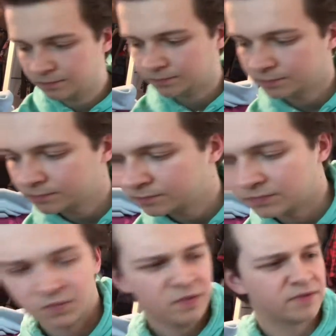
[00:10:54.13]

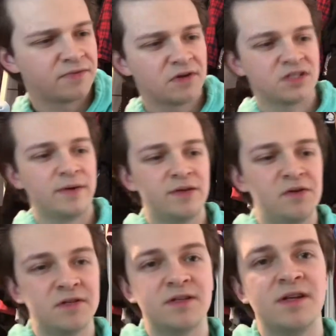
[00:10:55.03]
Probably the first time I
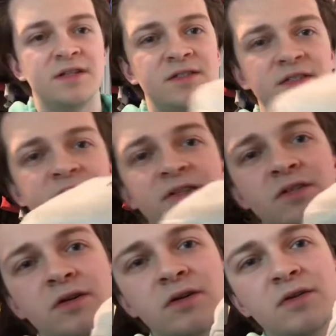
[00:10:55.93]
noticed it has the Adidas
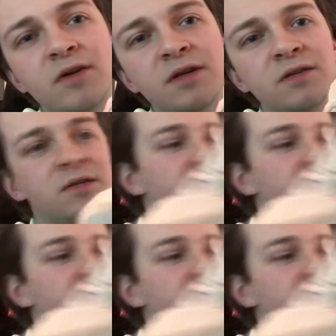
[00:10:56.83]
logo right on the.